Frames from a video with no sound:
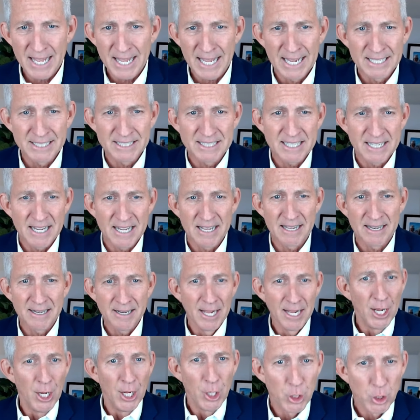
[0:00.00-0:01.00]
and
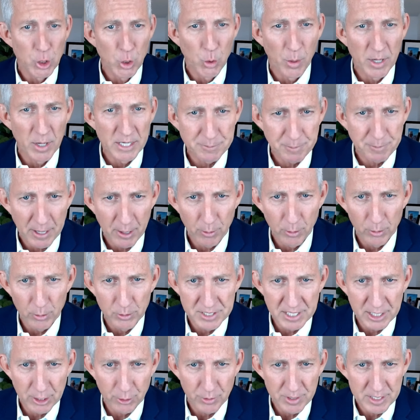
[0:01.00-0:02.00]
said U.S.
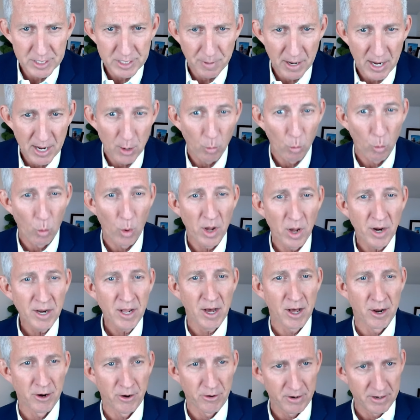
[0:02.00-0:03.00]
payrolls increased by
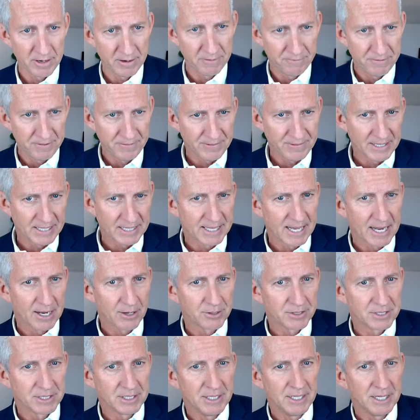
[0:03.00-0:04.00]

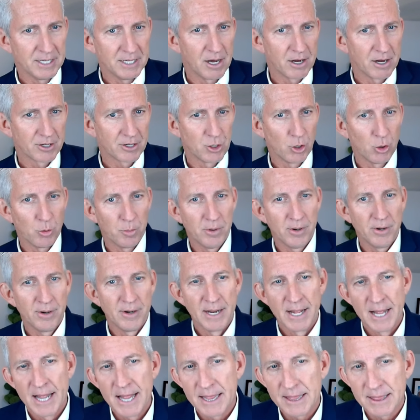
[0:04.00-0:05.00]
150,000 in October,
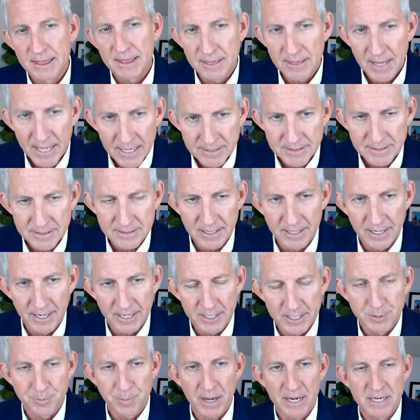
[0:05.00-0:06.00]
less than
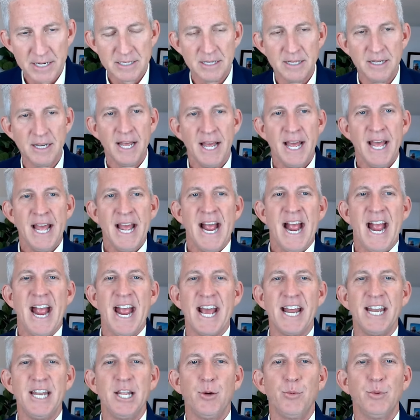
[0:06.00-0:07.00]
expected.
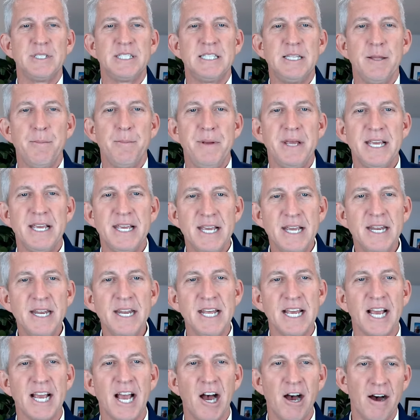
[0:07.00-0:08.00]
And it was the
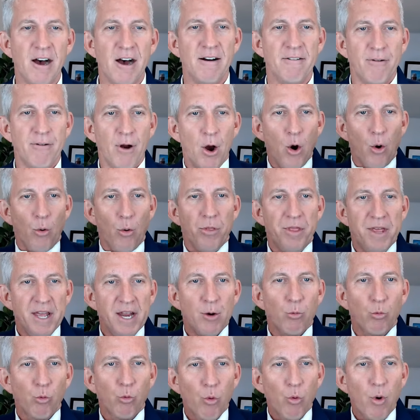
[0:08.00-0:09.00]
beginning of
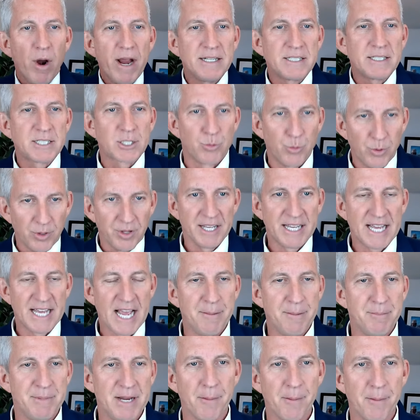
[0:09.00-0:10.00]
then rates really
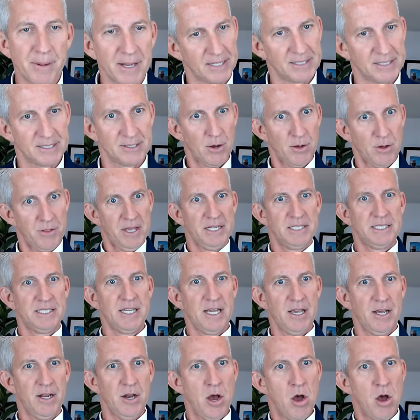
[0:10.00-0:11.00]
came down because they
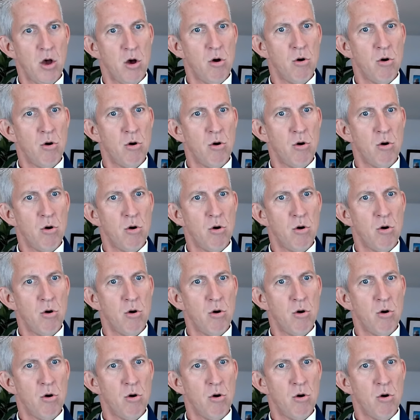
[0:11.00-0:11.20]
said,